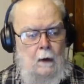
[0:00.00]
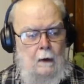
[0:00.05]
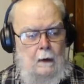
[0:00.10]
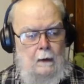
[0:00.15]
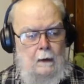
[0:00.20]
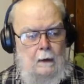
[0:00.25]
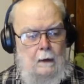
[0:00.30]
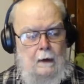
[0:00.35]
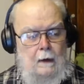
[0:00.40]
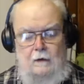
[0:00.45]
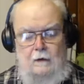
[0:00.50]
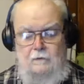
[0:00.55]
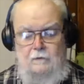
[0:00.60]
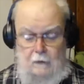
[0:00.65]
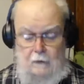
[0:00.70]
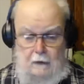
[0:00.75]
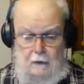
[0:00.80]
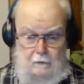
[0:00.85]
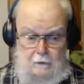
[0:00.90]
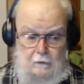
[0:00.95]
And I guess
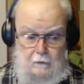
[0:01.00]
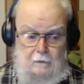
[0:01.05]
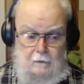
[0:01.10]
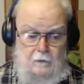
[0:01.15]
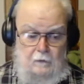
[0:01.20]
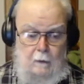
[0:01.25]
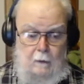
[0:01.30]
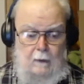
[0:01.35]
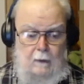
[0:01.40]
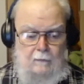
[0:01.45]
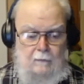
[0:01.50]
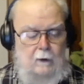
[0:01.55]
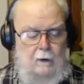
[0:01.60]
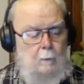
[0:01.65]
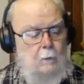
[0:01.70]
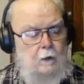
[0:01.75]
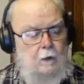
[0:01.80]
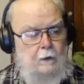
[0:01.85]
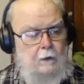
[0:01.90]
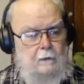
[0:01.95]
at some level,
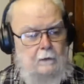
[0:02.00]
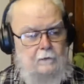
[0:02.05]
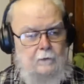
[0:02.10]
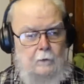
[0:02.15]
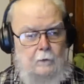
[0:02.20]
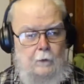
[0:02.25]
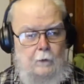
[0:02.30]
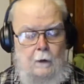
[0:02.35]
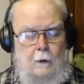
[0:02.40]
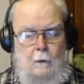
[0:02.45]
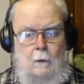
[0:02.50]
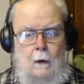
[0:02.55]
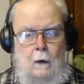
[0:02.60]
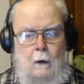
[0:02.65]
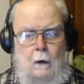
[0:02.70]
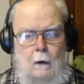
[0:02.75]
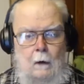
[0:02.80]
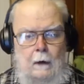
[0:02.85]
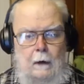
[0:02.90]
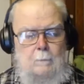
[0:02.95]
I'm looking for a
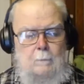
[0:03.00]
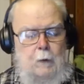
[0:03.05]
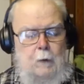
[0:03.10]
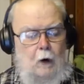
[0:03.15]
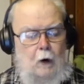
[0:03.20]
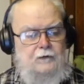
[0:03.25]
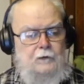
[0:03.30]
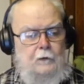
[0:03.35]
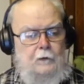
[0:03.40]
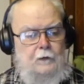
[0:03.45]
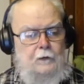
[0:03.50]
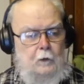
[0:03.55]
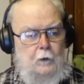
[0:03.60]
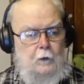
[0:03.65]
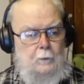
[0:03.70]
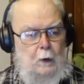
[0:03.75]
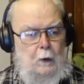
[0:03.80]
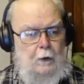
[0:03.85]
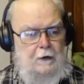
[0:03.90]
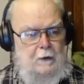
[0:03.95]
impartial
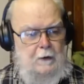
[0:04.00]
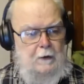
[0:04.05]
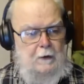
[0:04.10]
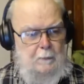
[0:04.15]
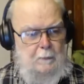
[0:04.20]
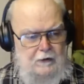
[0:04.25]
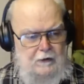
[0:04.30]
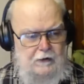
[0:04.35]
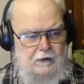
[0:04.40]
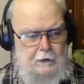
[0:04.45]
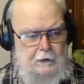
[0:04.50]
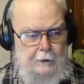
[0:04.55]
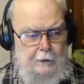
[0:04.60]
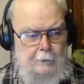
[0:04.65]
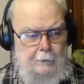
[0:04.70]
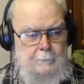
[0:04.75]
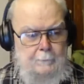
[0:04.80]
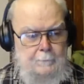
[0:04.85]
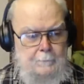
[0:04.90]
third-party opinion here.